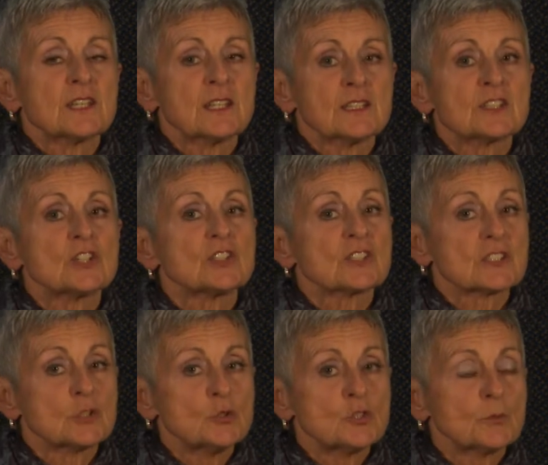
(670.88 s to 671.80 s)
is
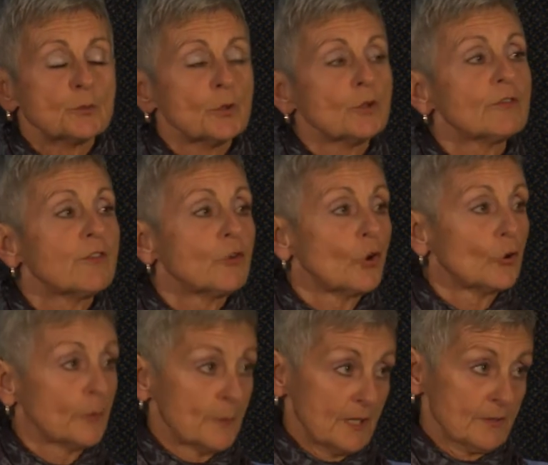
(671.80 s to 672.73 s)
suitable
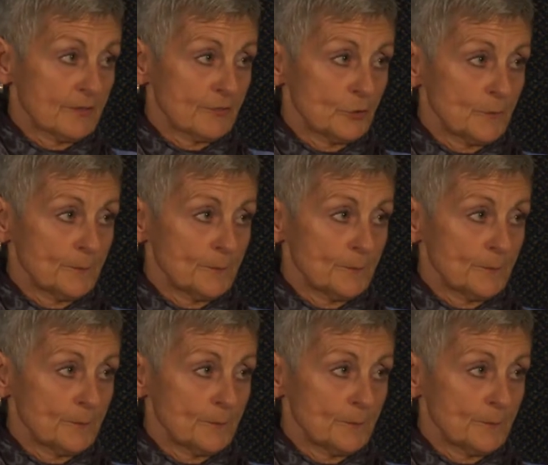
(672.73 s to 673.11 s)
for a bathroom.